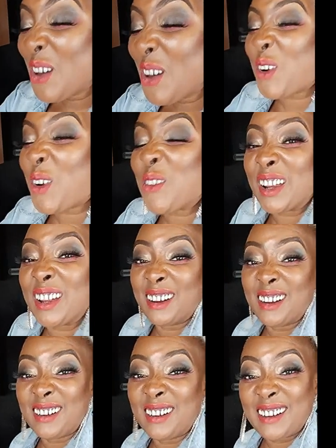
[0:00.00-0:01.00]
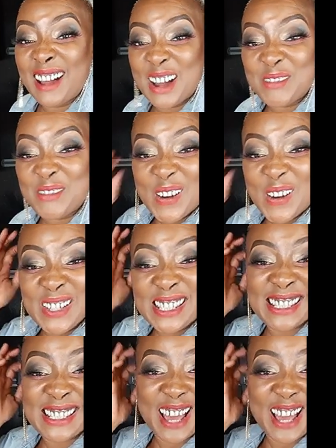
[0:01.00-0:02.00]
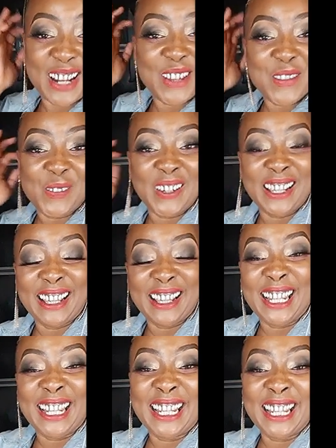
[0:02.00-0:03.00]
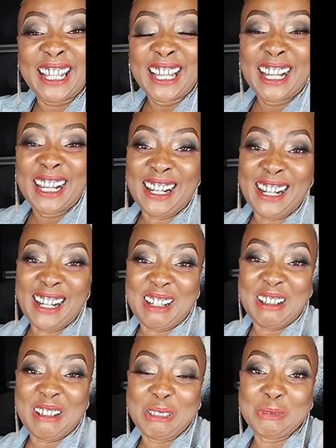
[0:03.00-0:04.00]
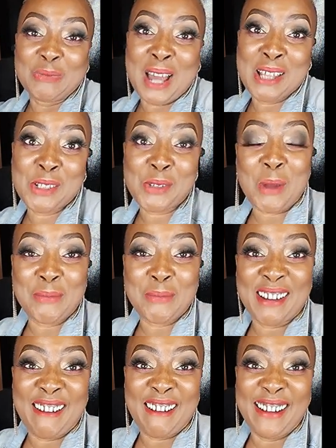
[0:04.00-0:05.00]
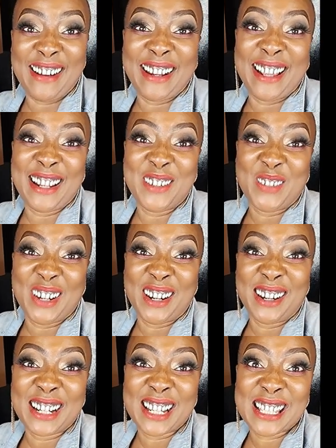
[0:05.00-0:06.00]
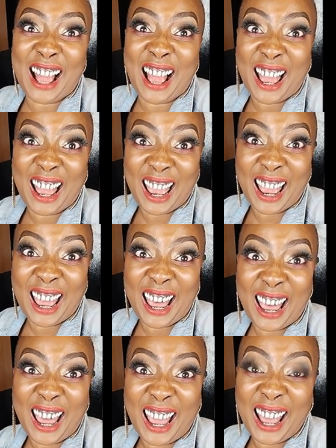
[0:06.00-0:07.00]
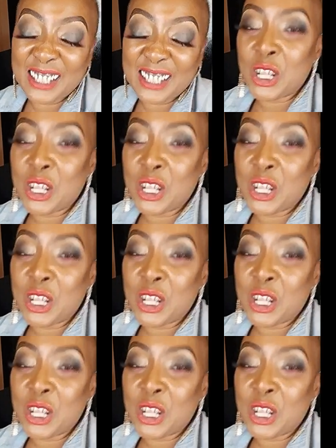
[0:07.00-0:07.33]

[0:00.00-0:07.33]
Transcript: for real, I'm always excited when um, I swipe the card and it works. No,